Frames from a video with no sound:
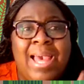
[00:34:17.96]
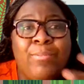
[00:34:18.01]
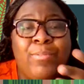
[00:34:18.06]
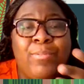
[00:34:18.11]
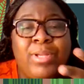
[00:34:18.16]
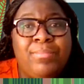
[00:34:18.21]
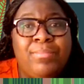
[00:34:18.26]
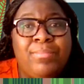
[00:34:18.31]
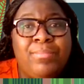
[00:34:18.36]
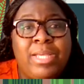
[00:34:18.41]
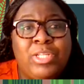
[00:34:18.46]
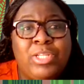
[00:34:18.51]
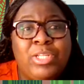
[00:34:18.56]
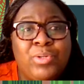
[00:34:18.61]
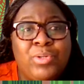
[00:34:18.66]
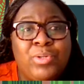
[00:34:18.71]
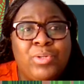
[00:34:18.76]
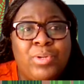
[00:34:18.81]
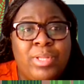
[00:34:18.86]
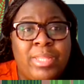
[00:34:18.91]
I want to
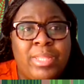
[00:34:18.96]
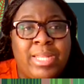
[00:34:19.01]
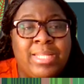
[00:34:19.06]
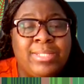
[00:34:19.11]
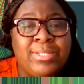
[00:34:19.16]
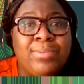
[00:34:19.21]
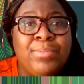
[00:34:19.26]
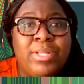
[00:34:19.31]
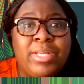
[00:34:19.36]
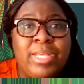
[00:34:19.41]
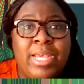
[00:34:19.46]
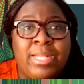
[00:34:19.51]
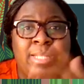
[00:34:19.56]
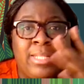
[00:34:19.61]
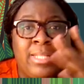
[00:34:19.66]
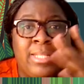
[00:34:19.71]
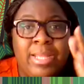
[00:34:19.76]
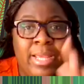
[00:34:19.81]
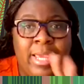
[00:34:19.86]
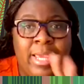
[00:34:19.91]
make sure that it's
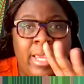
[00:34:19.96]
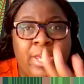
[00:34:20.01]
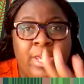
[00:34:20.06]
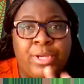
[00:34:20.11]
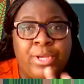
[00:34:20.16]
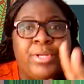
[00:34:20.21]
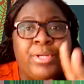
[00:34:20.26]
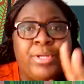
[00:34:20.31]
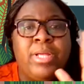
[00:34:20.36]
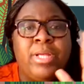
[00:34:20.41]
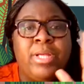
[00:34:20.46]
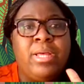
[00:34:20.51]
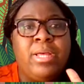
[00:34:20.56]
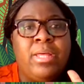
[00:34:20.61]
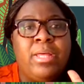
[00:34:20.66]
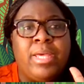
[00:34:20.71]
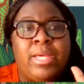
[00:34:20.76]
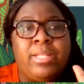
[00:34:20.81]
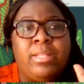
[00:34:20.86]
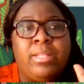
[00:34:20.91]
communicated here
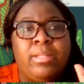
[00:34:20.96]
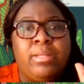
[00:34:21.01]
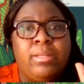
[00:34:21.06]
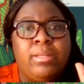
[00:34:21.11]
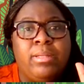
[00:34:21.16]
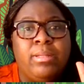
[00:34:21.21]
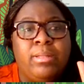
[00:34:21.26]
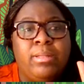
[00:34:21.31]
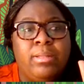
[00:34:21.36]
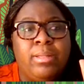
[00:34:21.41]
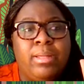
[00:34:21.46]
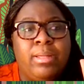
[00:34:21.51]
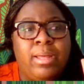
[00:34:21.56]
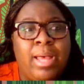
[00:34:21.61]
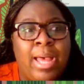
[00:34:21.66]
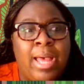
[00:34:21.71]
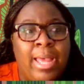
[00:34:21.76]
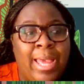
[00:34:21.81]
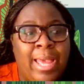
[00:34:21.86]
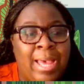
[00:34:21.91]
that
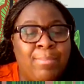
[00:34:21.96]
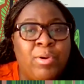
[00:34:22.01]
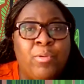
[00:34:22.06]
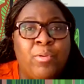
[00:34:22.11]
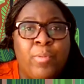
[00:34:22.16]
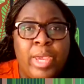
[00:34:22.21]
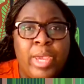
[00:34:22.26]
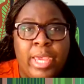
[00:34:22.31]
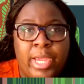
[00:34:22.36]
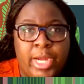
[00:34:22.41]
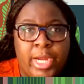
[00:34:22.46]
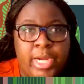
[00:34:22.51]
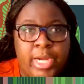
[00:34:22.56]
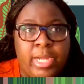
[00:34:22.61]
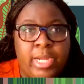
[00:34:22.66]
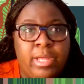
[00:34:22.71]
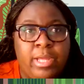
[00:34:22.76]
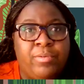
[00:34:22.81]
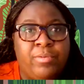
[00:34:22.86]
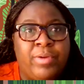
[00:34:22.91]
I'm
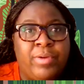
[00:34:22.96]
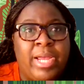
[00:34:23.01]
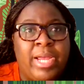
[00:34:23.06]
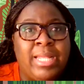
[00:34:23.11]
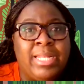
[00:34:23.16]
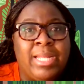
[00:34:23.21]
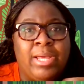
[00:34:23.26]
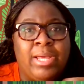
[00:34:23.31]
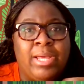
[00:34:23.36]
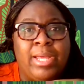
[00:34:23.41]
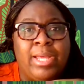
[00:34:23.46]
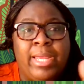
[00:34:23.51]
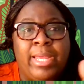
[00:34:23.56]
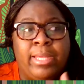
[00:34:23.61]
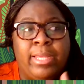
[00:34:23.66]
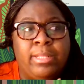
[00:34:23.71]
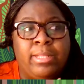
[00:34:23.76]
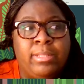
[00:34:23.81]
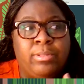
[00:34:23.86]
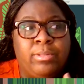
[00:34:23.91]
aware, right?
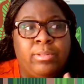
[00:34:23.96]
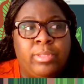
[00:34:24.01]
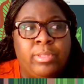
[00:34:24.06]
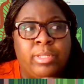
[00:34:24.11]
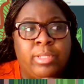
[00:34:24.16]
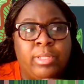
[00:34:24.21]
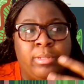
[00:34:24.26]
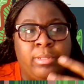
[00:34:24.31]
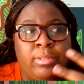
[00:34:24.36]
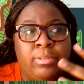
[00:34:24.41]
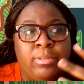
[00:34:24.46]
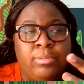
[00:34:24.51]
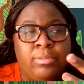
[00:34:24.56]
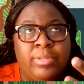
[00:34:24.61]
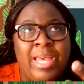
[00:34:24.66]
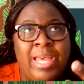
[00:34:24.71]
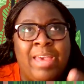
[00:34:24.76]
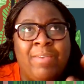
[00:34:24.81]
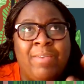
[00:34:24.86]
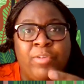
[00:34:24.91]
And
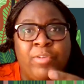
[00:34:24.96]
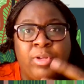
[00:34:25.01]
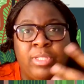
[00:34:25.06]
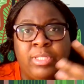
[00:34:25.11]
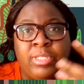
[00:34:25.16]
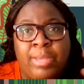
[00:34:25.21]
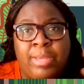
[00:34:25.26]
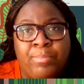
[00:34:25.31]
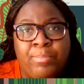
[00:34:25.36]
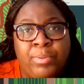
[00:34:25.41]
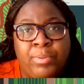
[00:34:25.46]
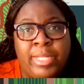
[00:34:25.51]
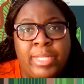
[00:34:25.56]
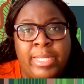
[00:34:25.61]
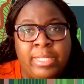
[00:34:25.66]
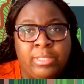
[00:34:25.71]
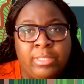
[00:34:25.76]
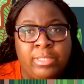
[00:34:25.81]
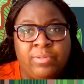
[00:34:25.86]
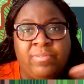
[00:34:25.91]
the efforts I
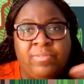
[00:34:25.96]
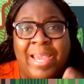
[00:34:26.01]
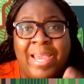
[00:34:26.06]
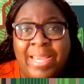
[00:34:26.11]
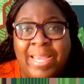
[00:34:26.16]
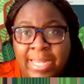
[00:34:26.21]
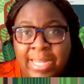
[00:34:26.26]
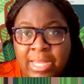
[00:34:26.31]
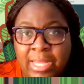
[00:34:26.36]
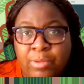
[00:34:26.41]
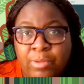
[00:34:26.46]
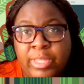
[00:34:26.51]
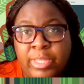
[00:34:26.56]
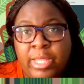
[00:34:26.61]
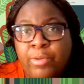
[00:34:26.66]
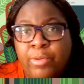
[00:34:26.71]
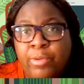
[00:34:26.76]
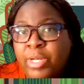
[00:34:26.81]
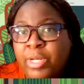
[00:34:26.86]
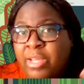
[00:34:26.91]
put into
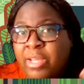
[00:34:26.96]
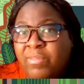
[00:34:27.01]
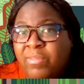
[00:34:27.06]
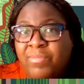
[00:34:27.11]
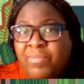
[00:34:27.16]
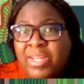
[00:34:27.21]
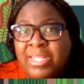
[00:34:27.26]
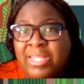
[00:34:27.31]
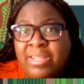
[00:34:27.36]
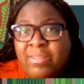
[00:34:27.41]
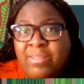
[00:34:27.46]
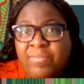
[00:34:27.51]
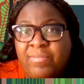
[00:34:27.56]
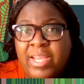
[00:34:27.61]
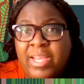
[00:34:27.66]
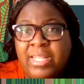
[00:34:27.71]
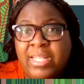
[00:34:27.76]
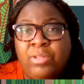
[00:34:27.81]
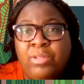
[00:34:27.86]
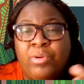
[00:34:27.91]
finding what they want, even if I
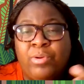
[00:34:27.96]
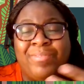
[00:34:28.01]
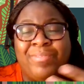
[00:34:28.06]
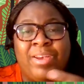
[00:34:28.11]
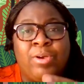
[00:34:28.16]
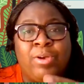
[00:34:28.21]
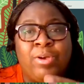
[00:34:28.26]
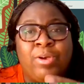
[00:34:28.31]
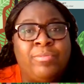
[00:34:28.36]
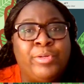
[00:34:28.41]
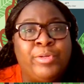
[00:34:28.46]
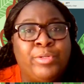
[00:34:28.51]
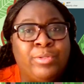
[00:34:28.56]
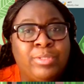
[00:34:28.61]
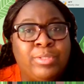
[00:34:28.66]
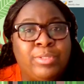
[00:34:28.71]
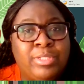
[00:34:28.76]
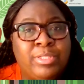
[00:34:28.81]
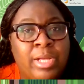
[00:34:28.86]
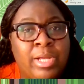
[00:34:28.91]
didn't find it or if I
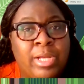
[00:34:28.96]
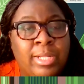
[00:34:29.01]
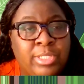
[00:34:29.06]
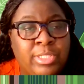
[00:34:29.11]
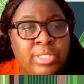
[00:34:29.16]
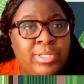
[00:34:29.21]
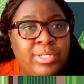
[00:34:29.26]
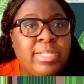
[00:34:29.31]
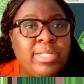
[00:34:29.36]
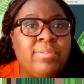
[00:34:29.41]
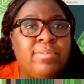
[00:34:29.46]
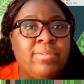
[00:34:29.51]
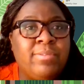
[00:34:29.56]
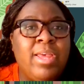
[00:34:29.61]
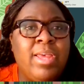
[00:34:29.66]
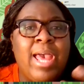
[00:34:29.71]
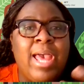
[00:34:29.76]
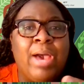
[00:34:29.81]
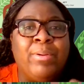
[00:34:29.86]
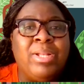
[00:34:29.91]
offer an
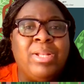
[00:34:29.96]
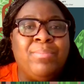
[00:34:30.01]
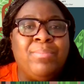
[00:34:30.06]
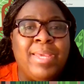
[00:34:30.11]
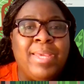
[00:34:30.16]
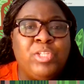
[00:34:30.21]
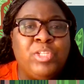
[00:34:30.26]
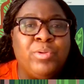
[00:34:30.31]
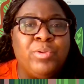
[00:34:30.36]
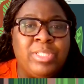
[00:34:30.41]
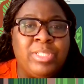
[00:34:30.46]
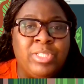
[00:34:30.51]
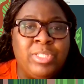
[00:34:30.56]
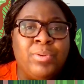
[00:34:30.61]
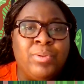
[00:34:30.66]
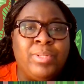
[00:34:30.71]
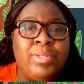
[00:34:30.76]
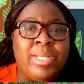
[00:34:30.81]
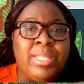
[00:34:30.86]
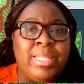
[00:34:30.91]
alternative, I want to make sure
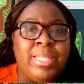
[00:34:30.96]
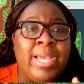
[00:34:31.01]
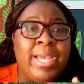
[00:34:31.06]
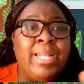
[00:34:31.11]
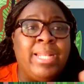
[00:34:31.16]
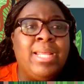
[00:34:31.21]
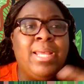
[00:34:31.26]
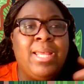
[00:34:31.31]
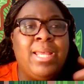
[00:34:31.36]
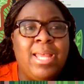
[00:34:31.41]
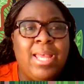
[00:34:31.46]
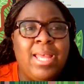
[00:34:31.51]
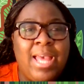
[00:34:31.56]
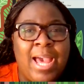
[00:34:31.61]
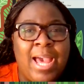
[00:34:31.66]
it's noted that